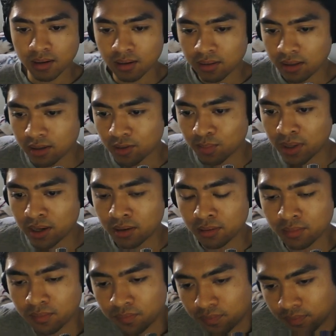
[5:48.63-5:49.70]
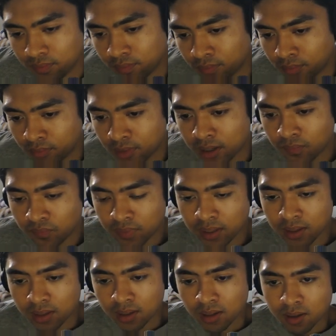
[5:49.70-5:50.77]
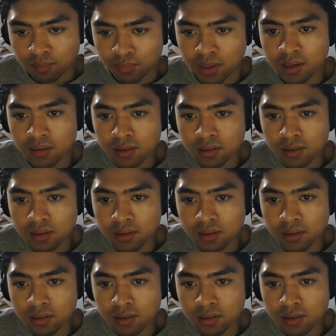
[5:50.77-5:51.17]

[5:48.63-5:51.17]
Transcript: think about, right? But